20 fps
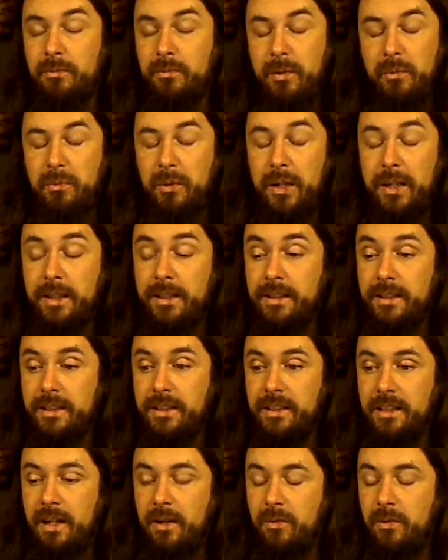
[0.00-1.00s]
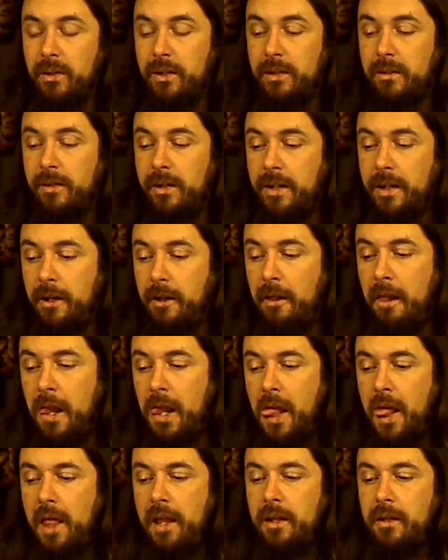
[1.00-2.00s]
My brain is just not working right now.
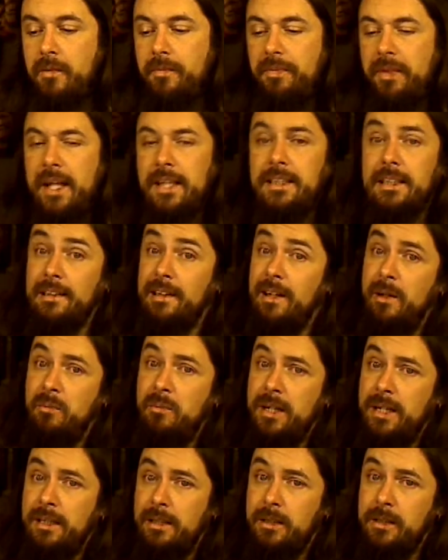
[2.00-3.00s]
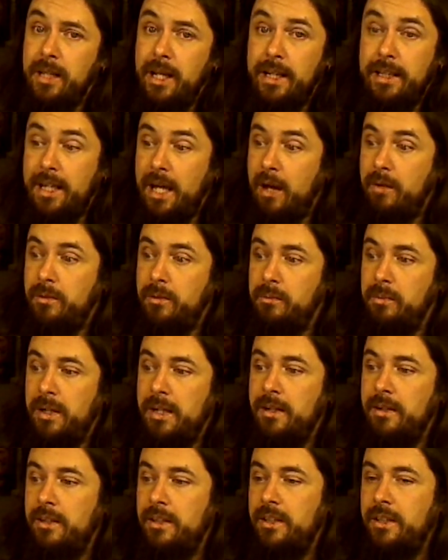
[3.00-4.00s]
That's a lot of money to have to
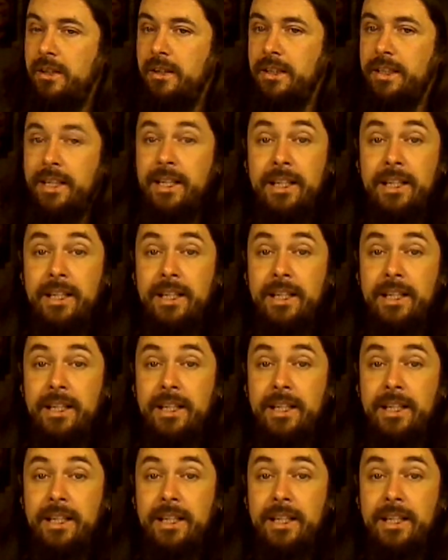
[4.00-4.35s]
pay on insurance.